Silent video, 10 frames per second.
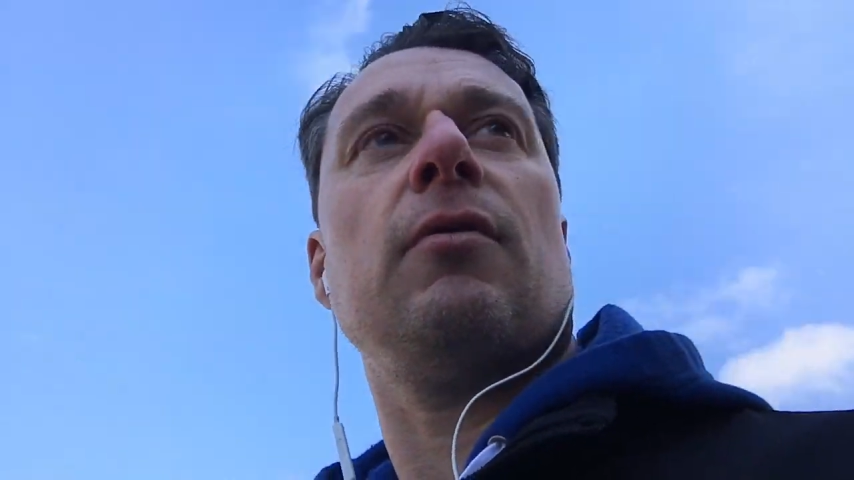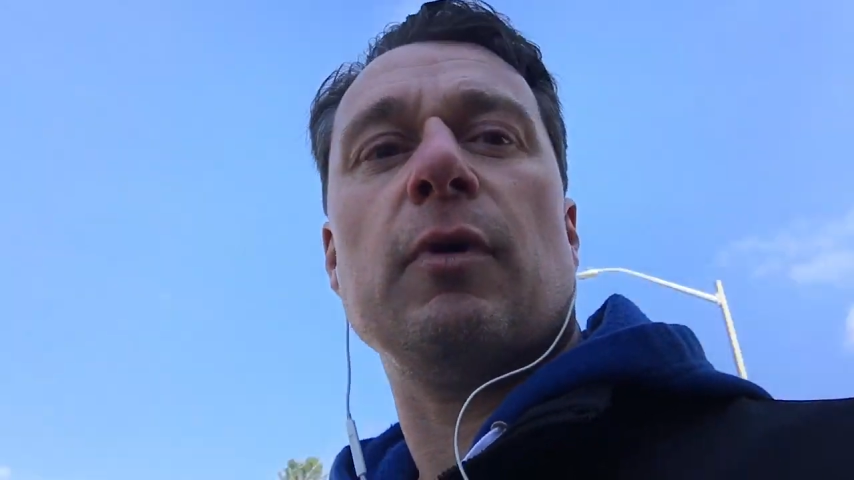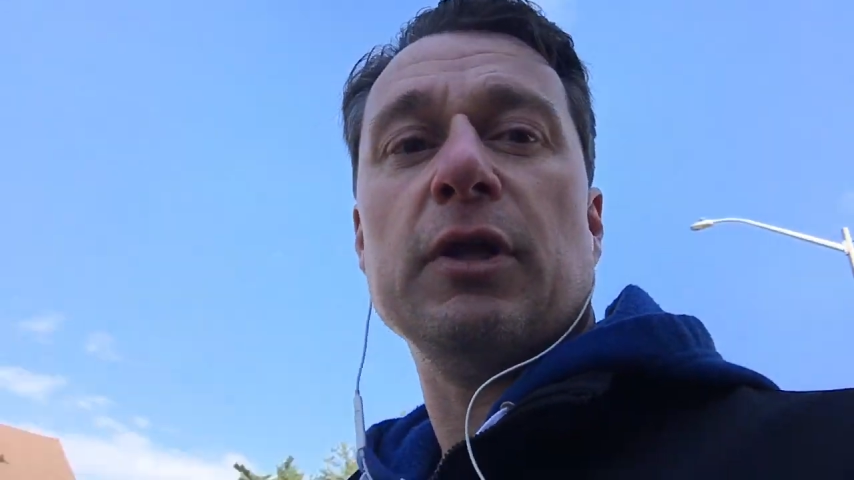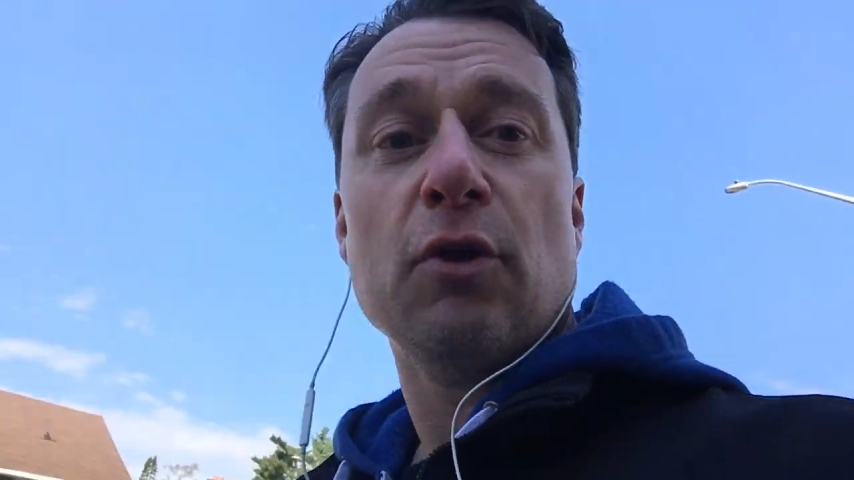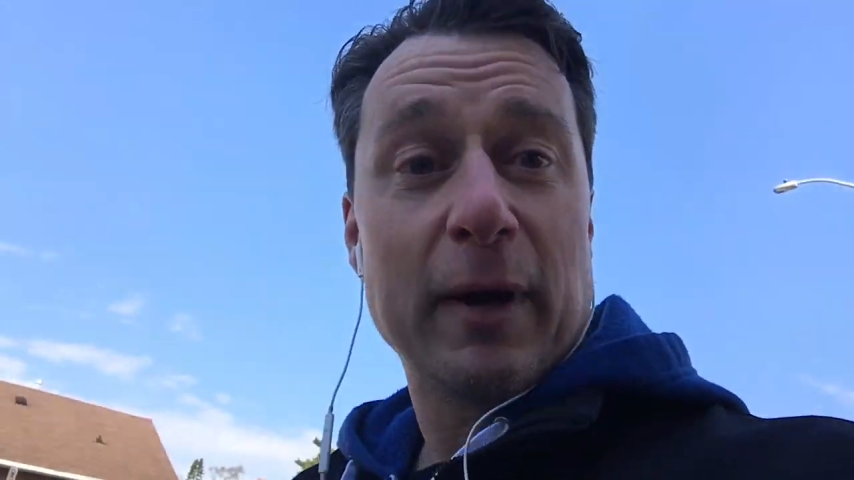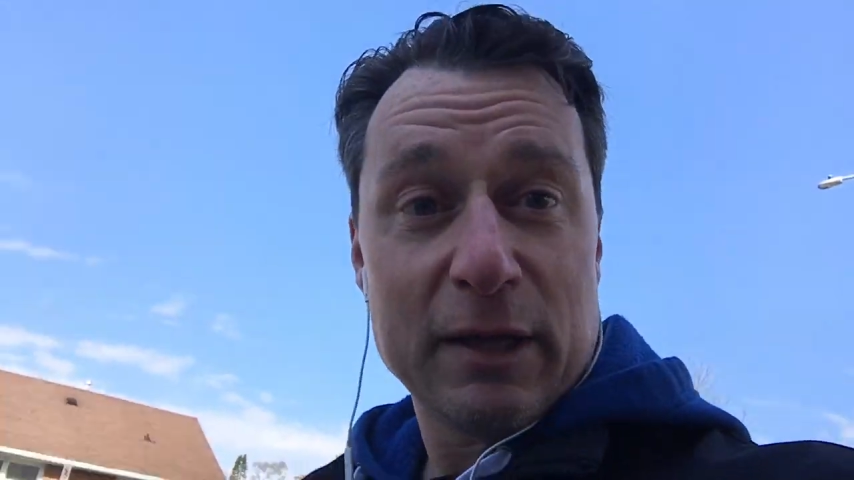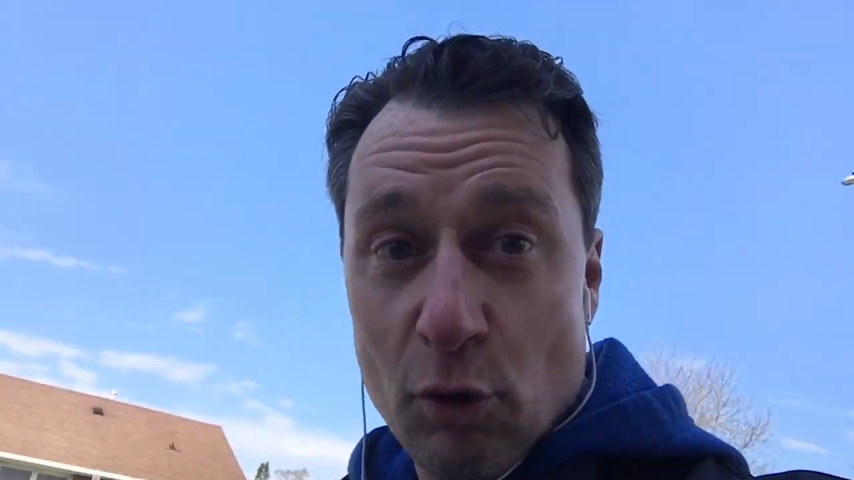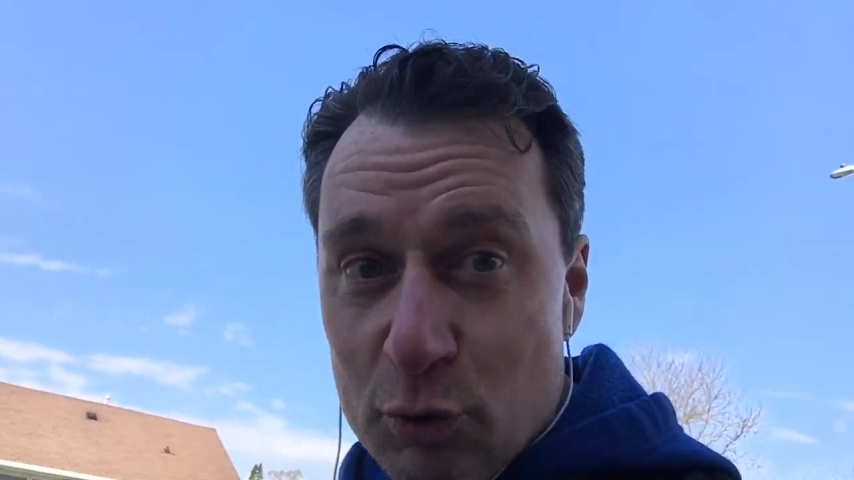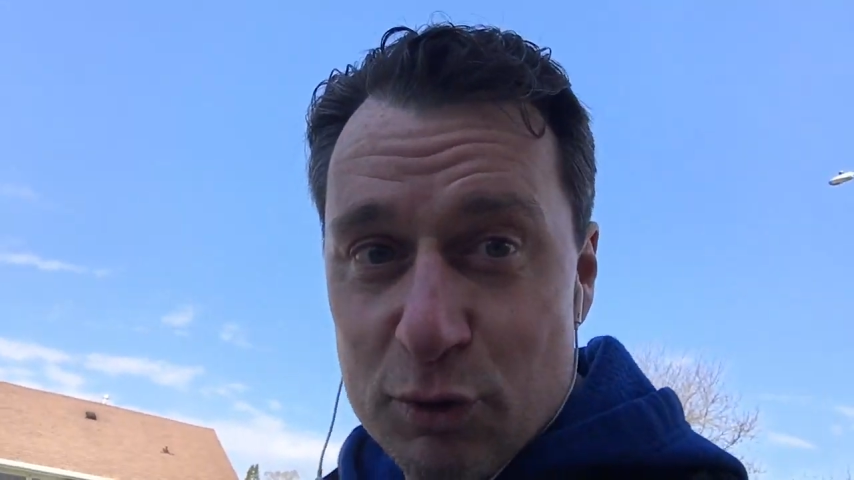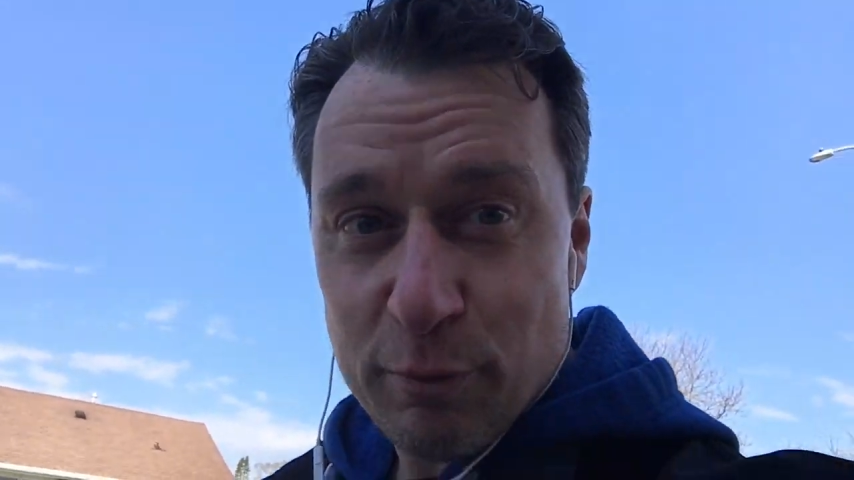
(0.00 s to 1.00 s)
when you ain't
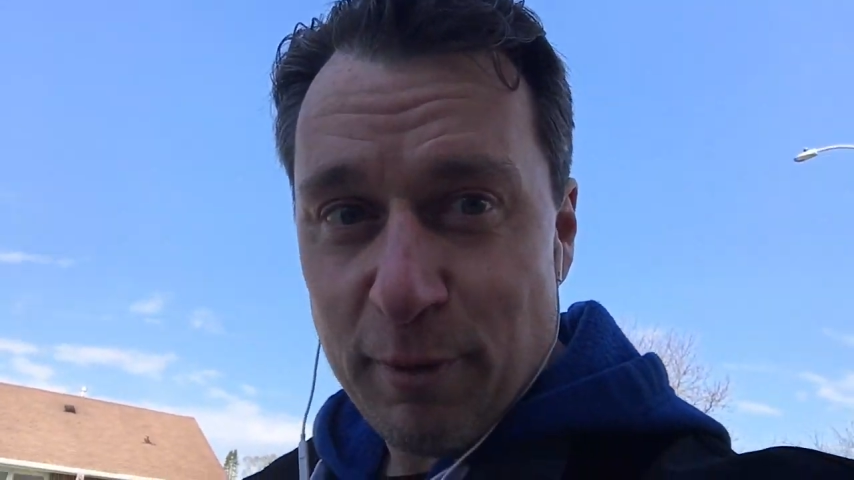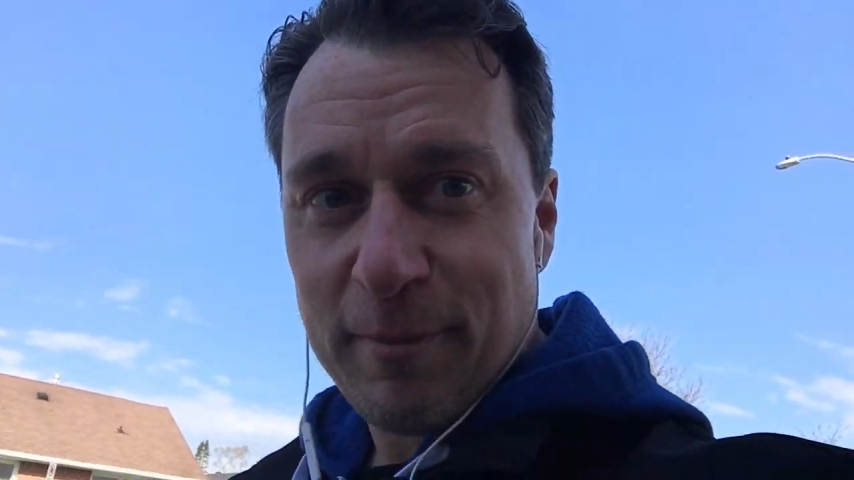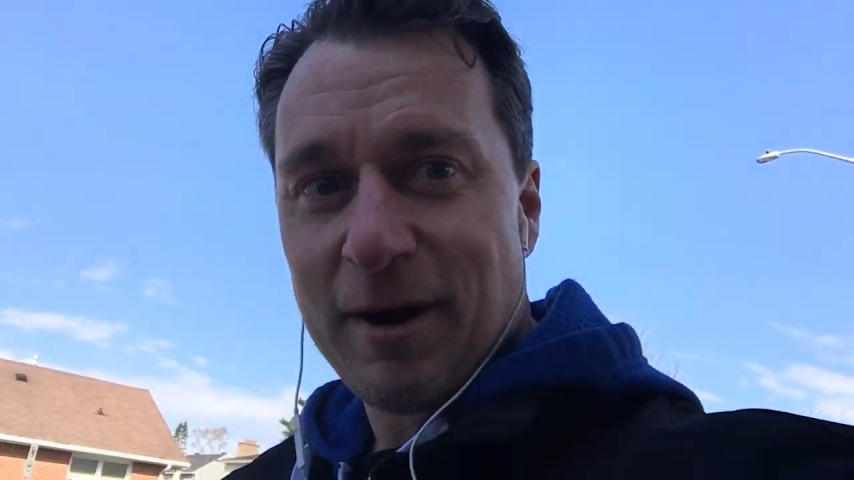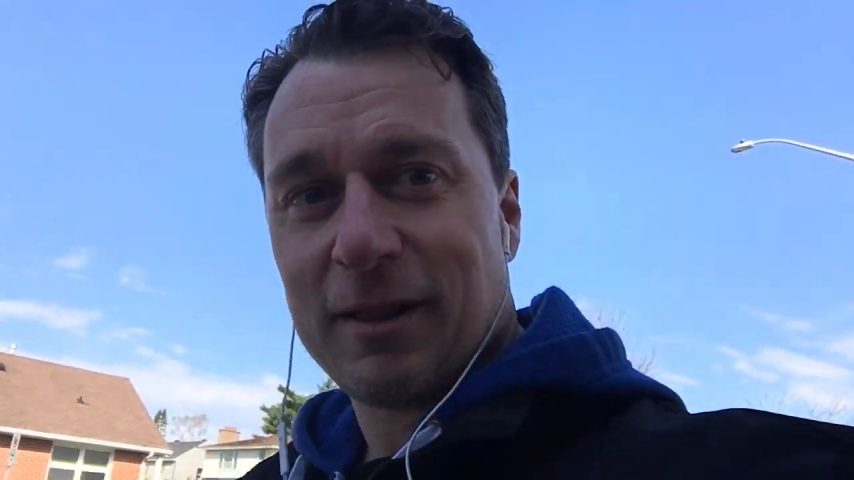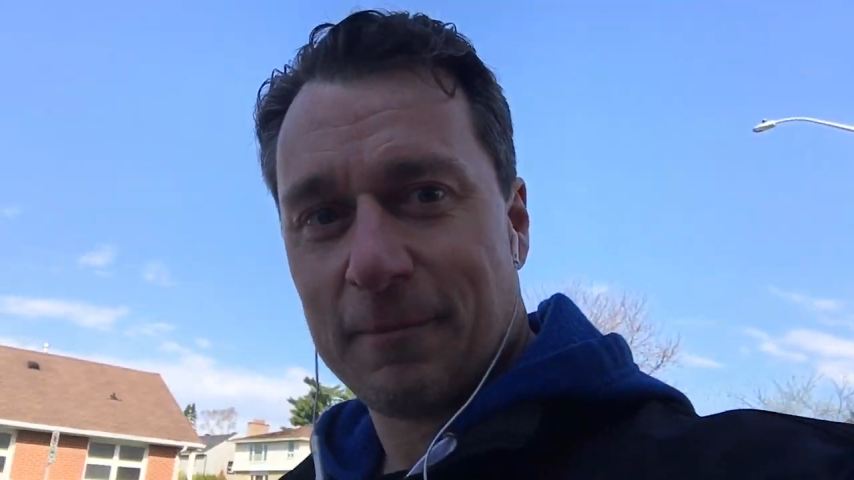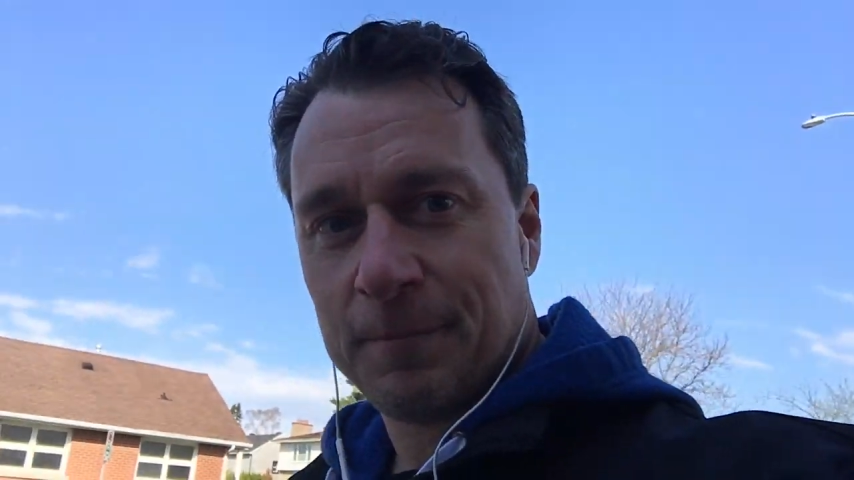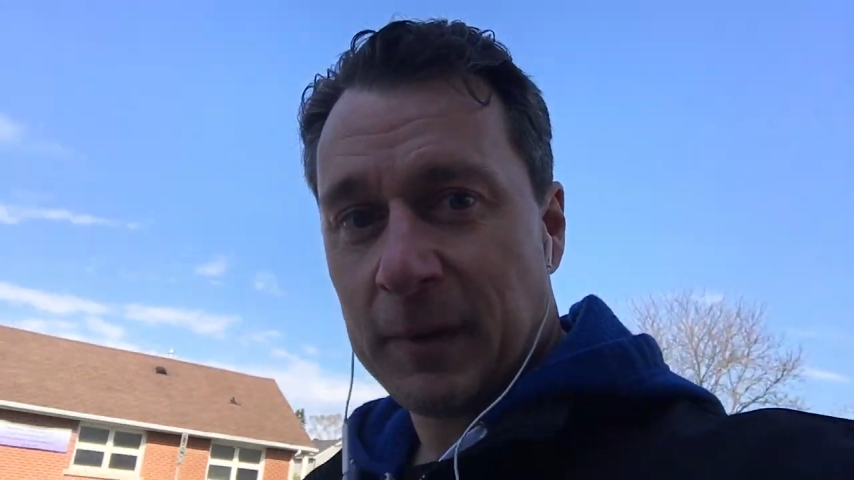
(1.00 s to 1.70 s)
no supermodel.